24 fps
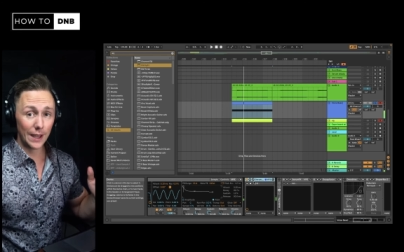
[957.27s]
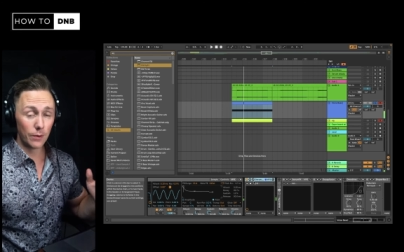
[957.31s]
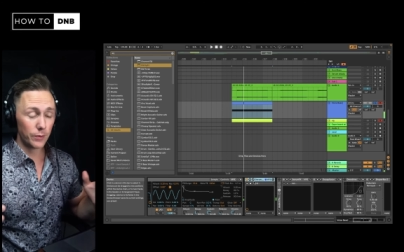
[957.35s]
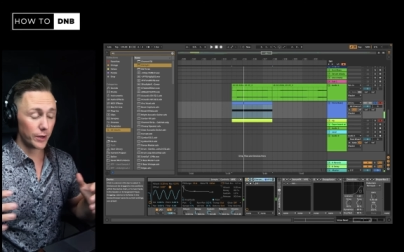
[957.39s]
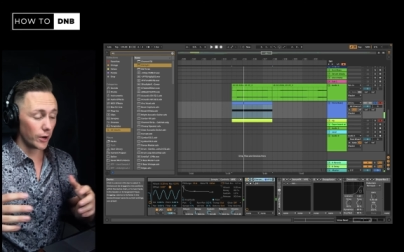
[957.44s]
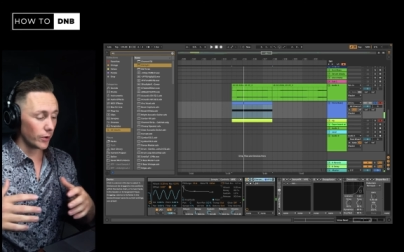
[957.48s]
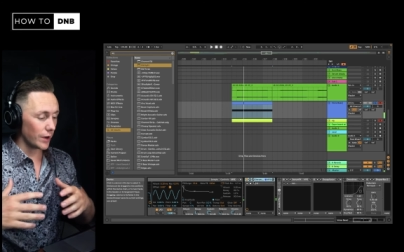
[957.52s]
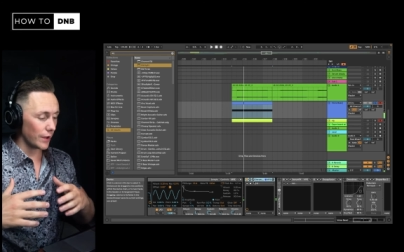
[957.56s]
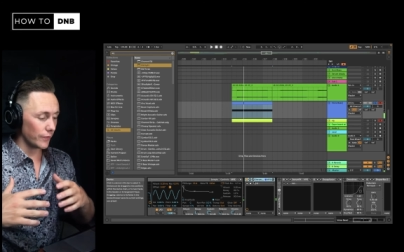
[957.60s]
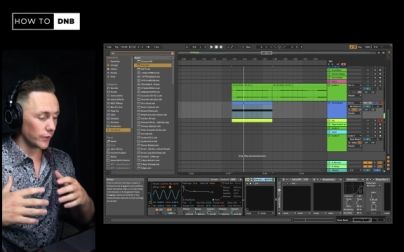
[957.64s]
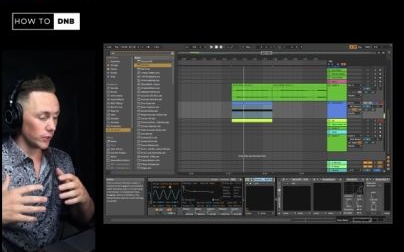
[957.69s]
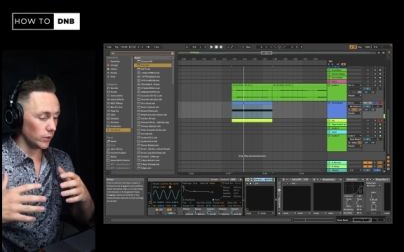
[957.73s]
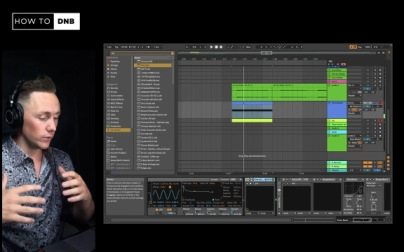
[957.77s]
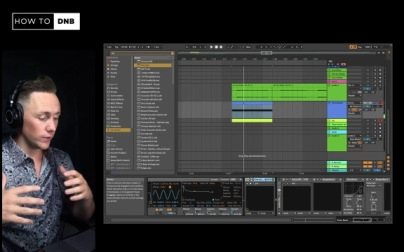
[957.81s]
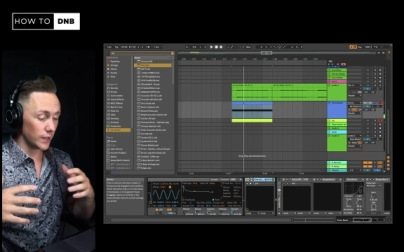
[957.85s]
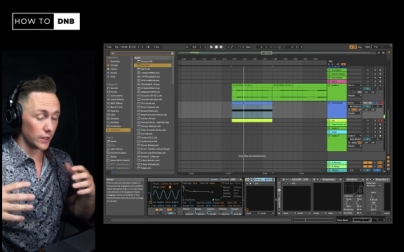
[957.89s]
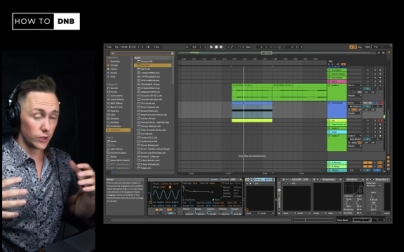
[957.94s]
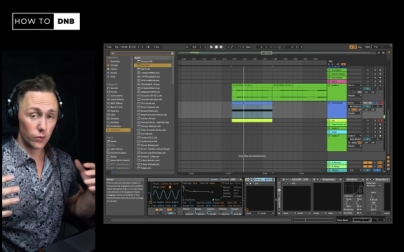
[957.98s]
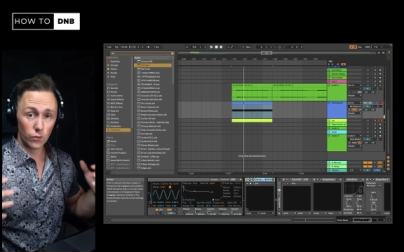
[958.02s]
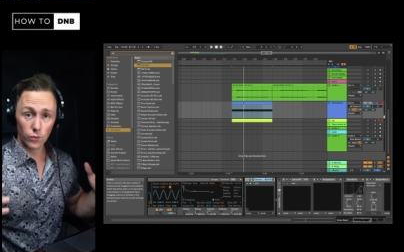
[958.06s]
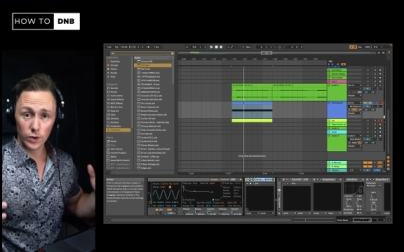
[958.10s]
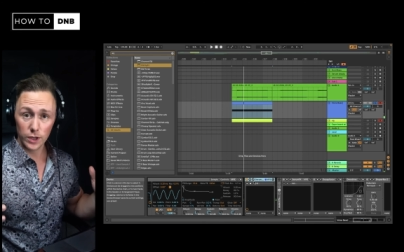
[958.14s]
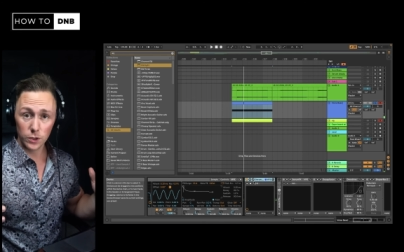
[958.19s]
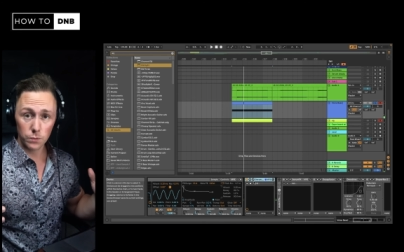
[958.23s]
We don't have to use it as
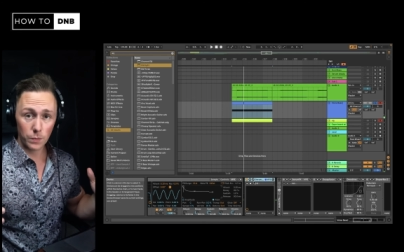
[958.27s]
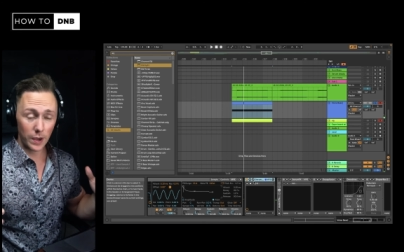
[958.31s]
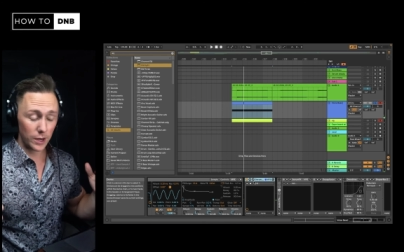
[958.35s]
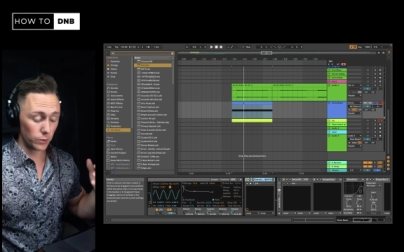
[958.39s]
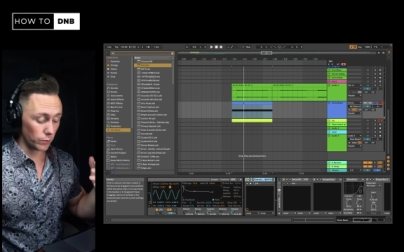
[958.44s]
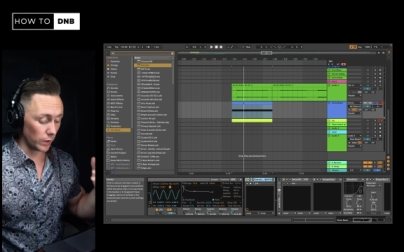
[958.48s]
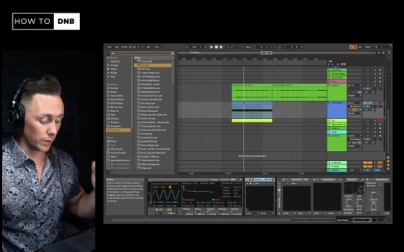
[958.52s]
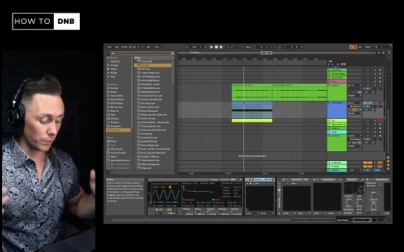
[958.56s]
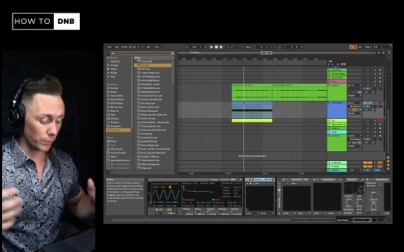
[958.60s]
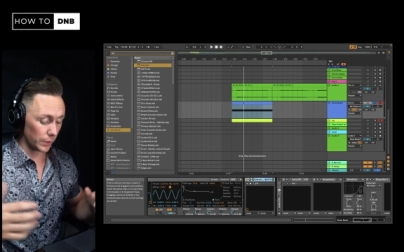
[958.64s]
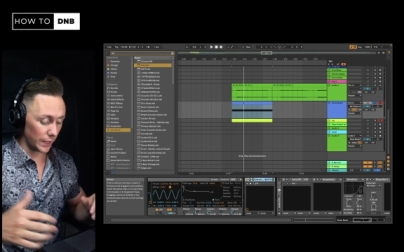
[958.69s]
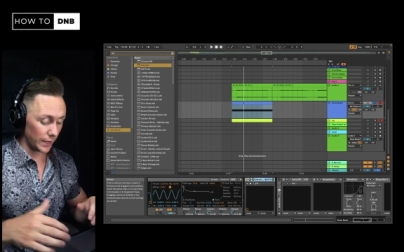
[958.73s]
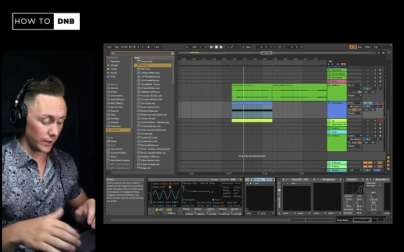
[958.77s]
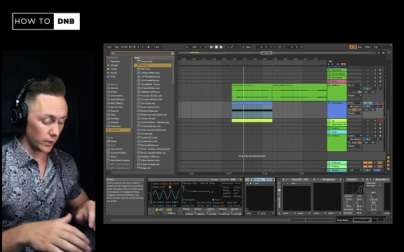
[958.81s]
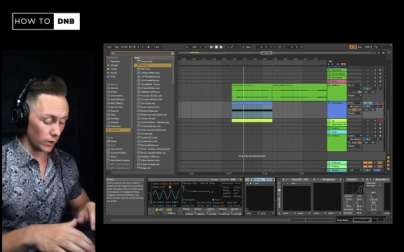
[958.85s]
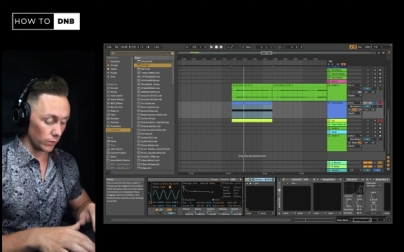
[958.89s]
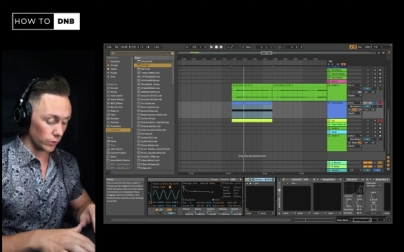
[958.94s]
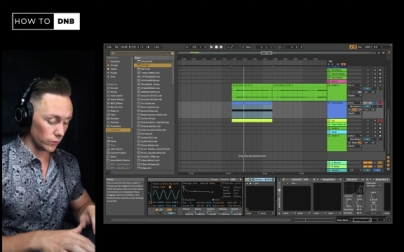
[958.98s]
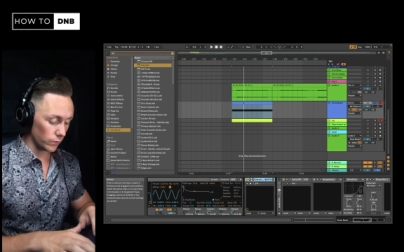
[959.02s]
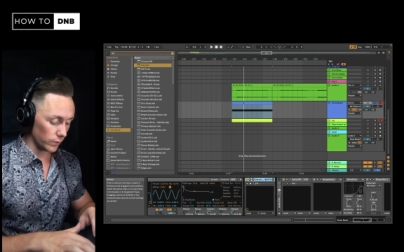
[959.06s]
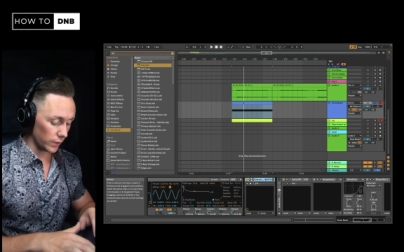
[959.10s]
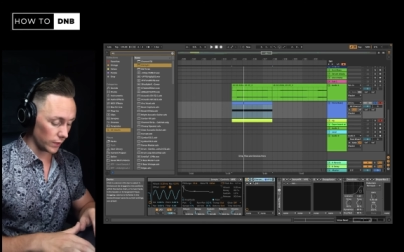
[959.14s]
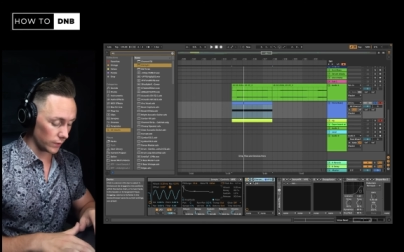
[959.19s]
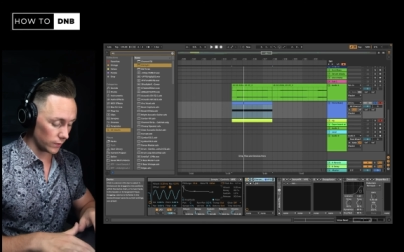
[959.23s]
a Reese bass. We can play
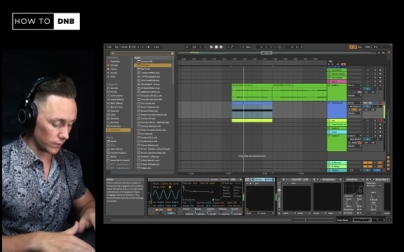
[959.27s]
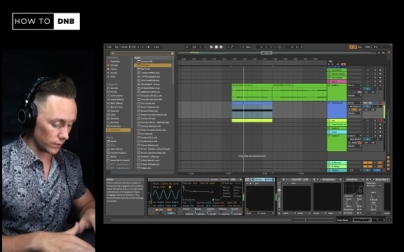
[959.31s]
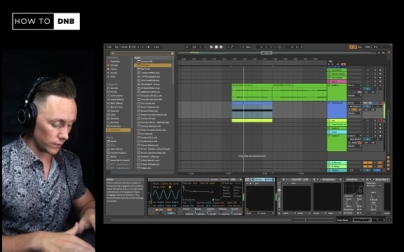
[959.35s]
notes with this.